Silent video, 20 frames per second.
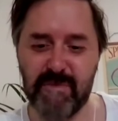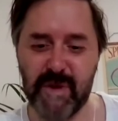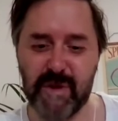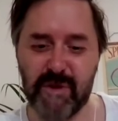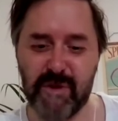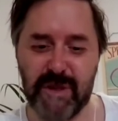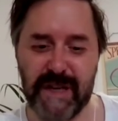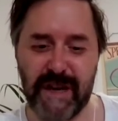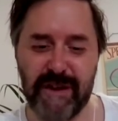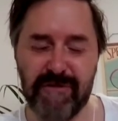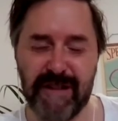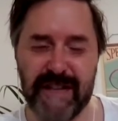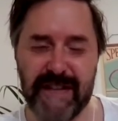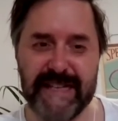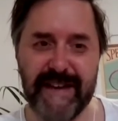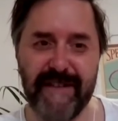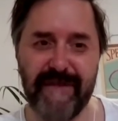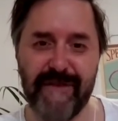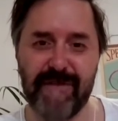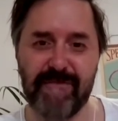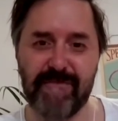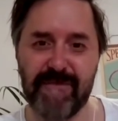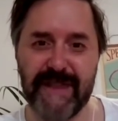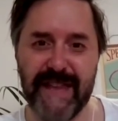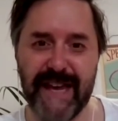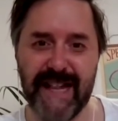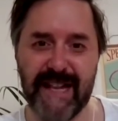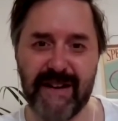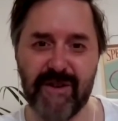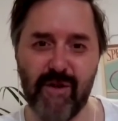sort of totally different with
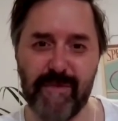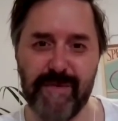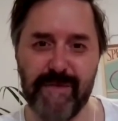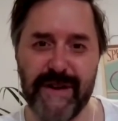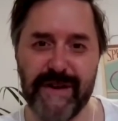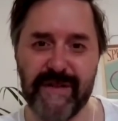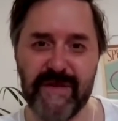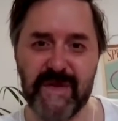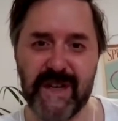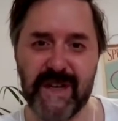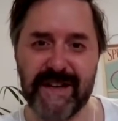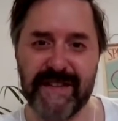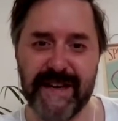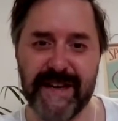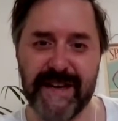their little moves, aren't